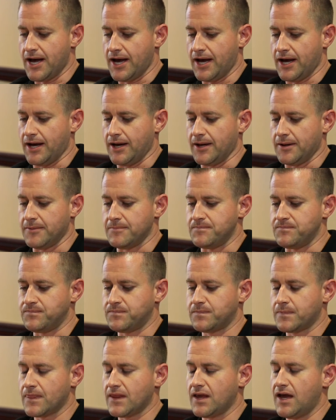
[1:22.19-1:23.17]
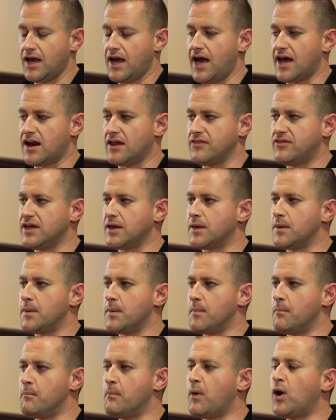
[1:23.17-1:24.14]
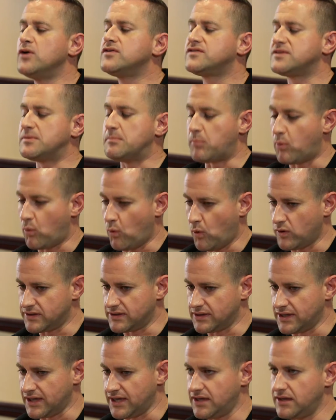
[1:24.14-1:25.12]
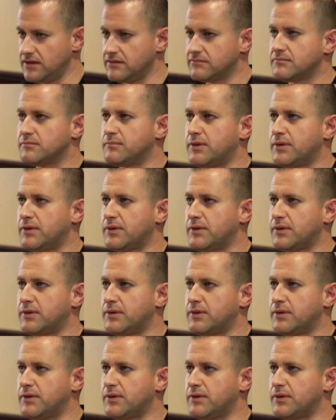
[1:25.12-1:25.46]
And I think most importantly,